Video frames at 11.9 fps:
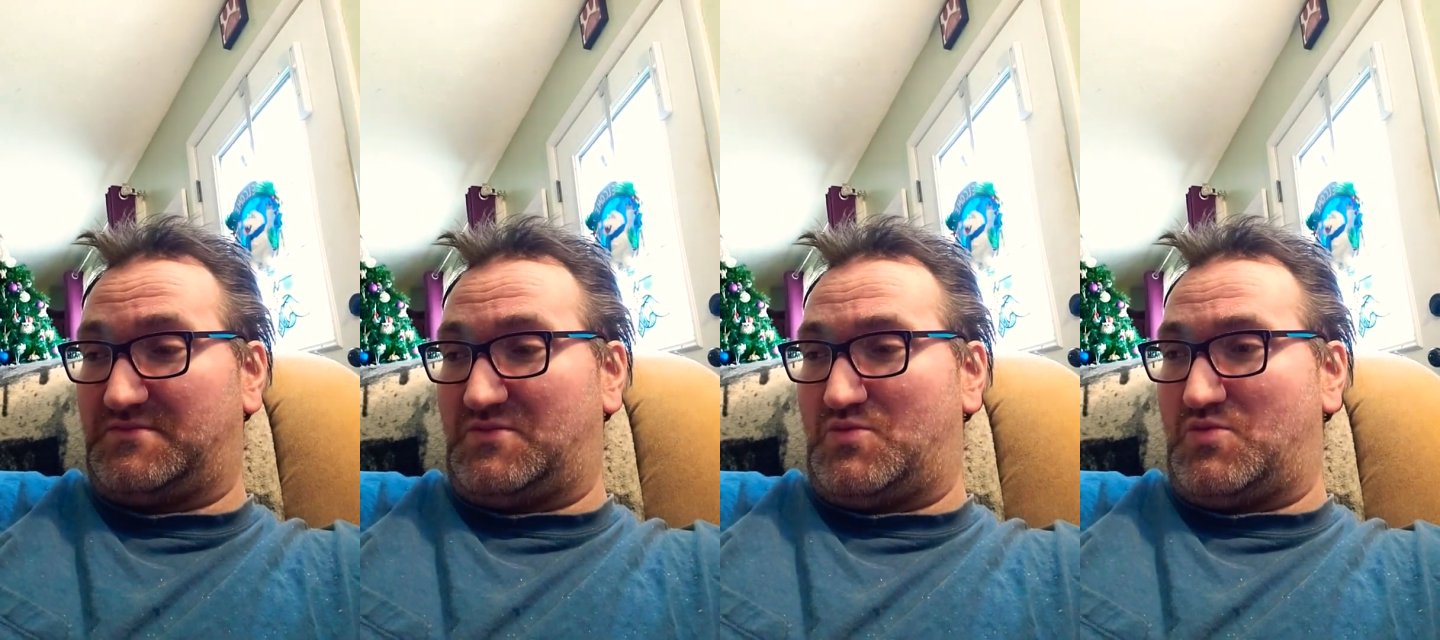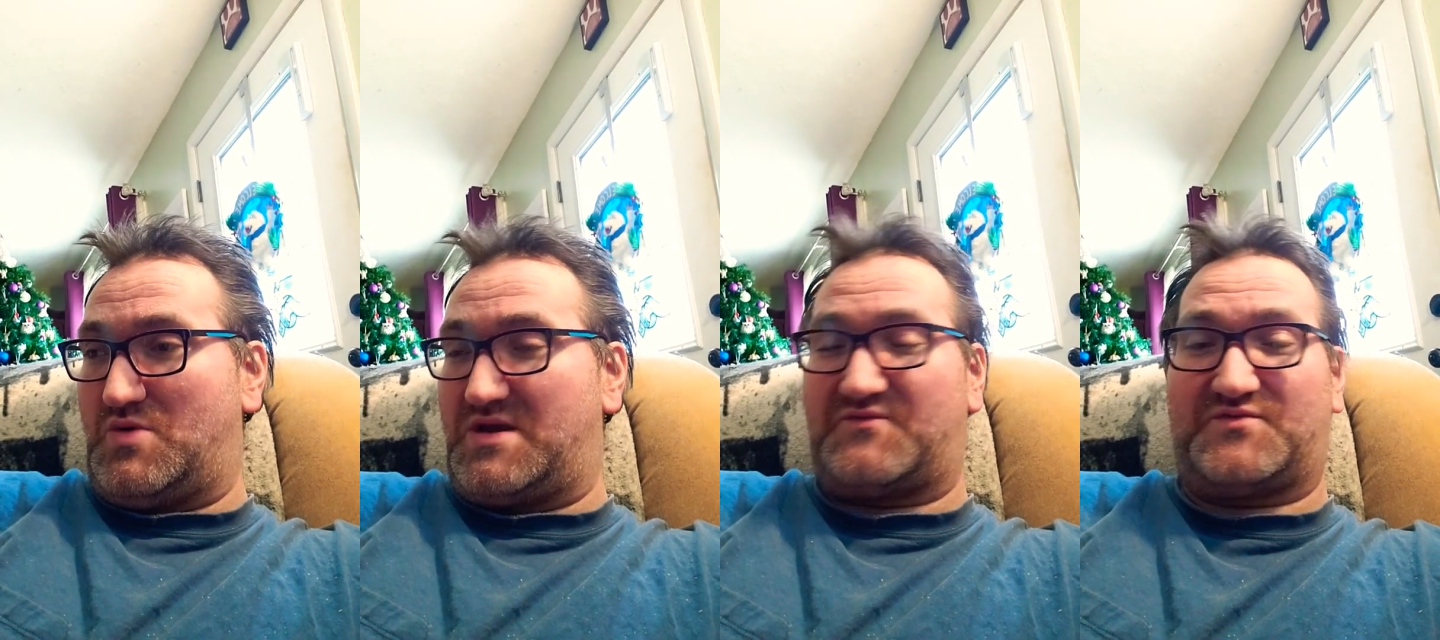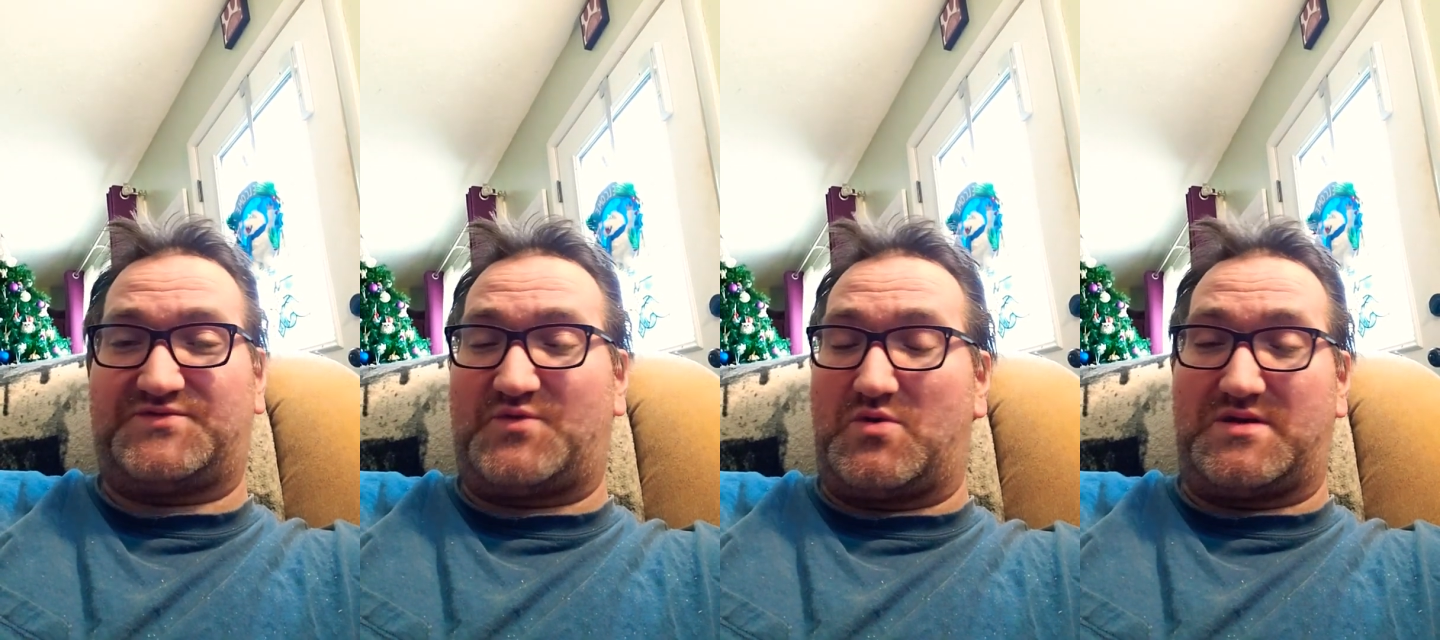
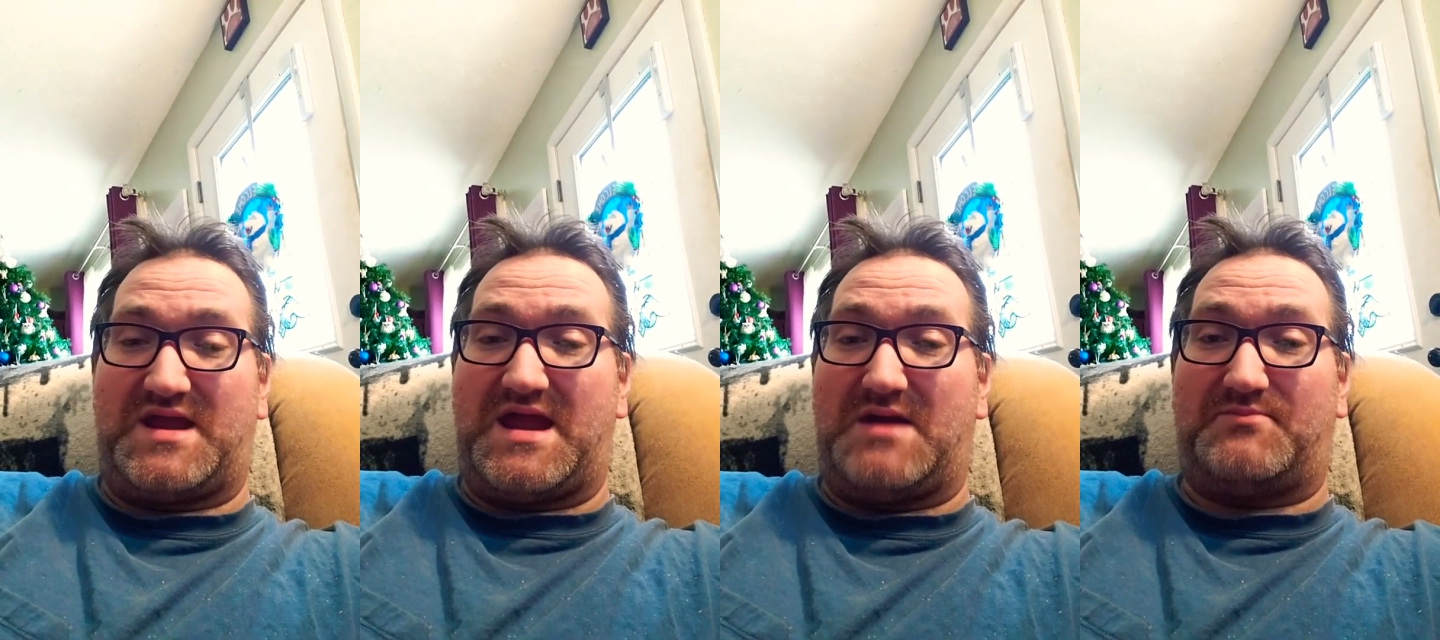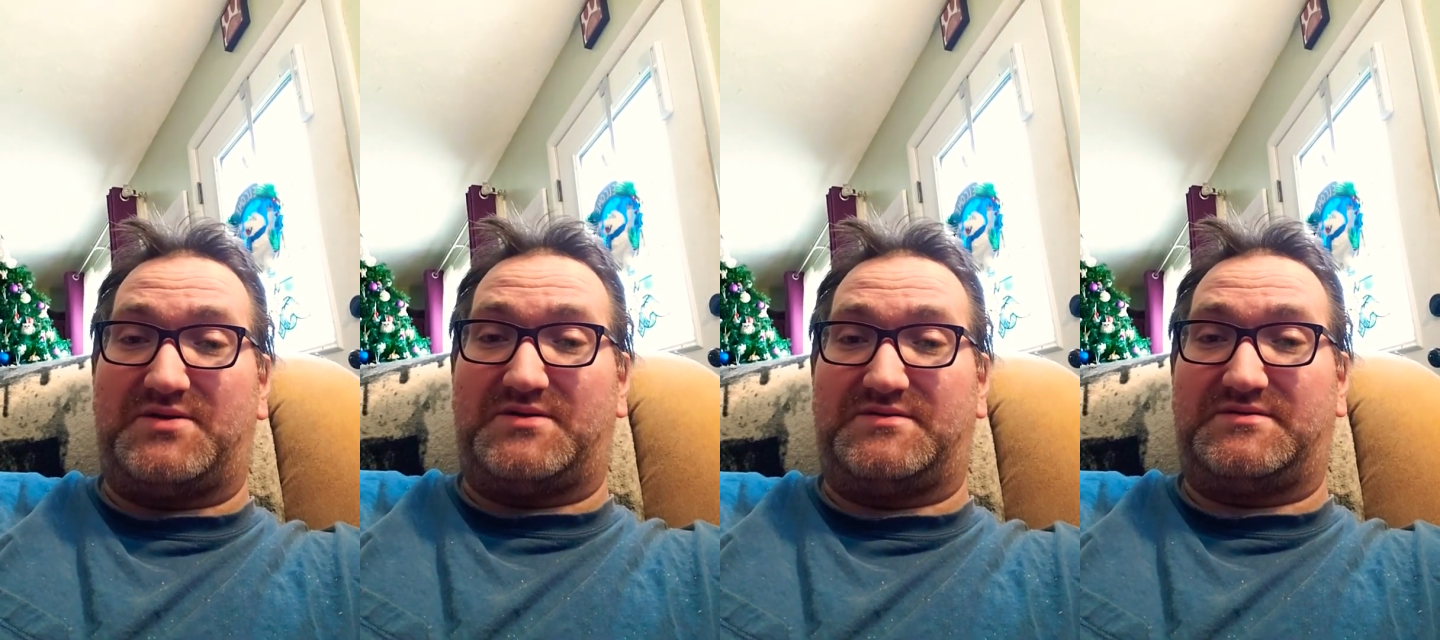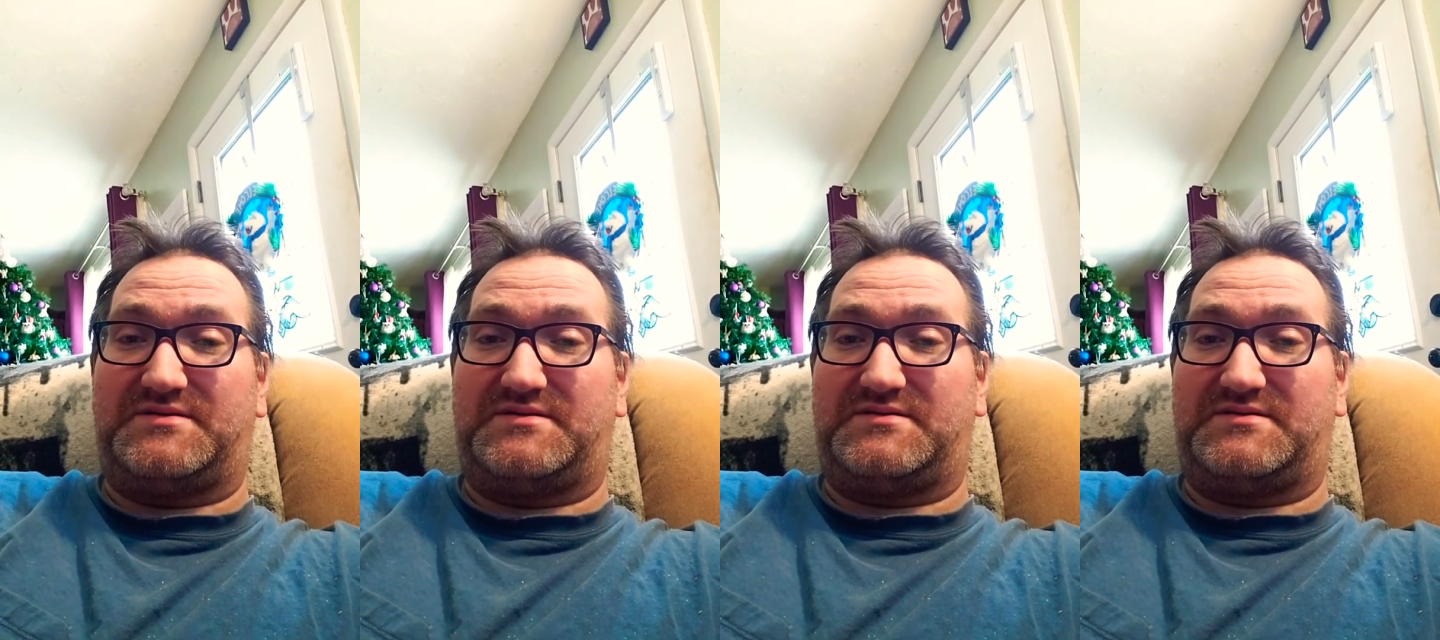whatever's going to happen,